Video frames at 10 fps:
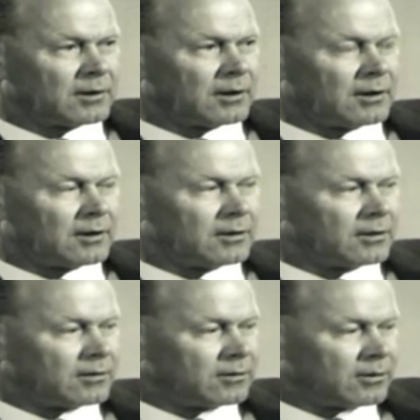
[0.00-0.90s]
Uh,
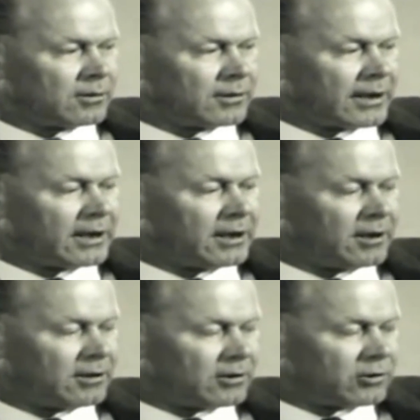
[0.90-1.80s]
the, the
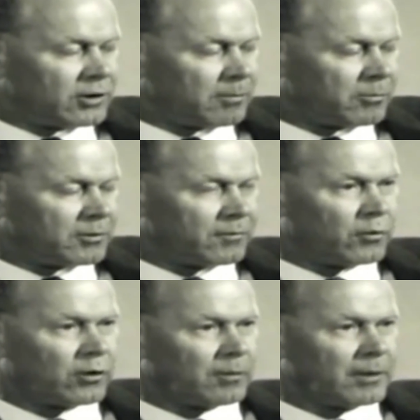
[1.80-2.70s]
they in the ship was
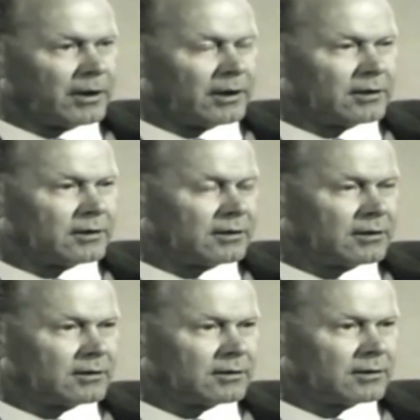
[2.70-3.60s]
four men.
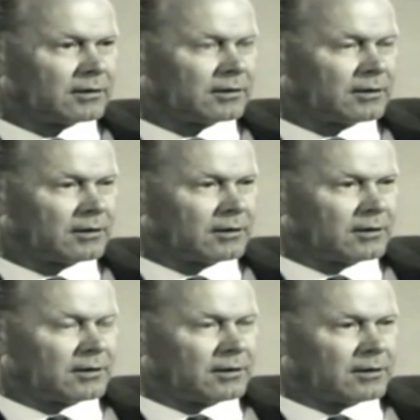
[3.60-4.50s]
They in the
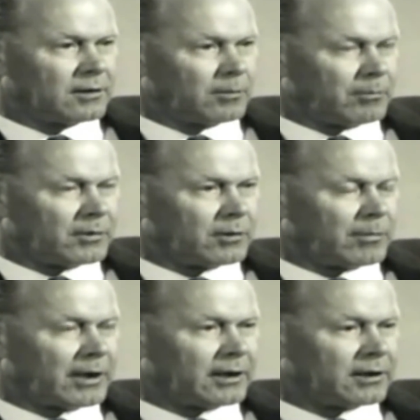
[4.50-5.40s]
car. The, the
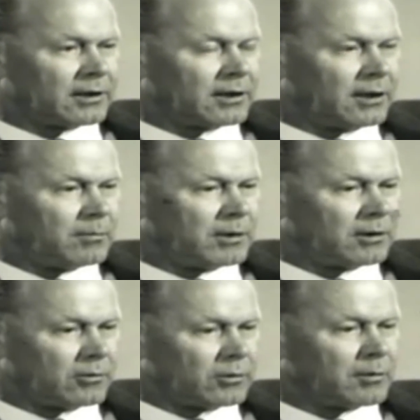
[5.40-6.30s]
man that came
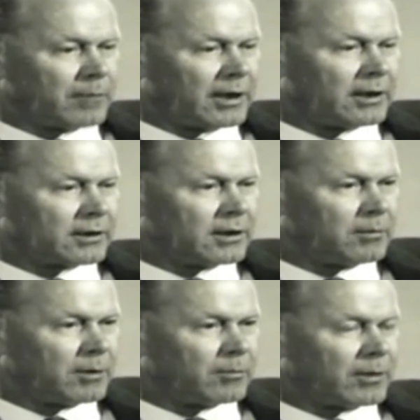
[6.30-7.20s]
in, there was a man
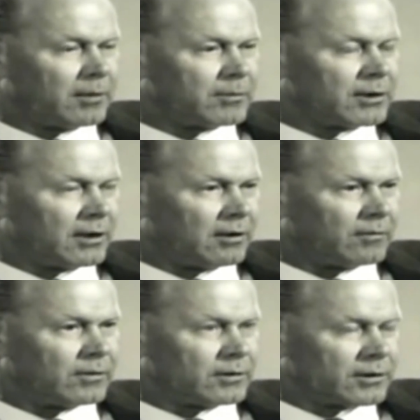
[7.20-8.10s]
came in by
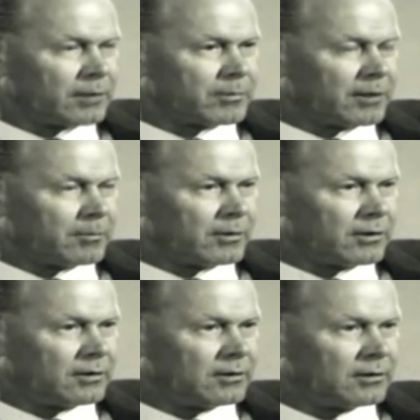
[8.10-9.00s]
himself in September.
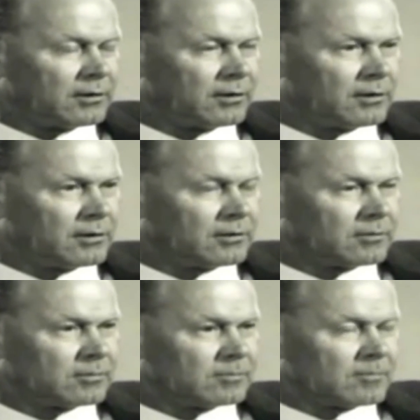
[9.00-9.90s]
Well, you'll be telling
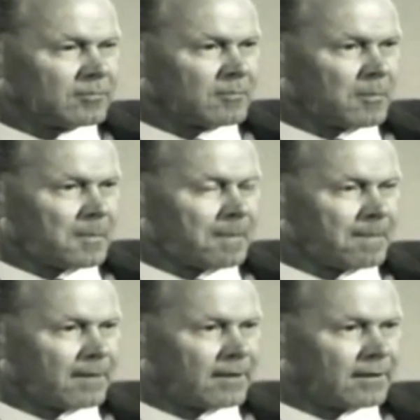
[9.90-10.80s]
me he had Martian
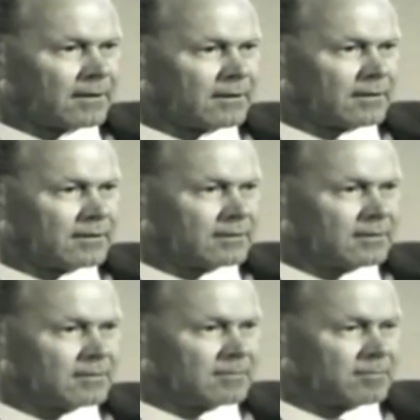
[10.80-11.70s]
license plates on the
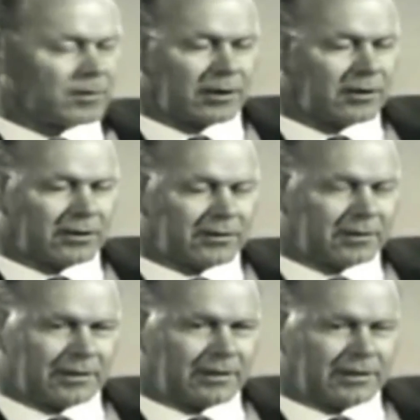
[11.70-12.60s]
car. No,
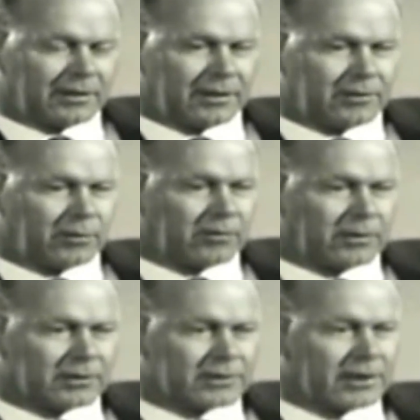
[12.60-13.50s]
they drove
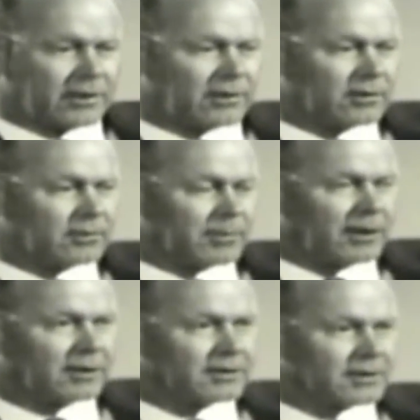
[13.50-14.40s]
a standard
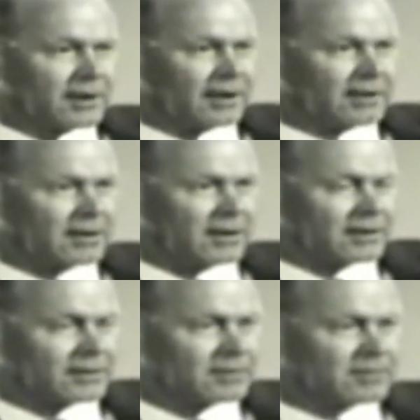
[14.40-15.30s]
American Cadillac.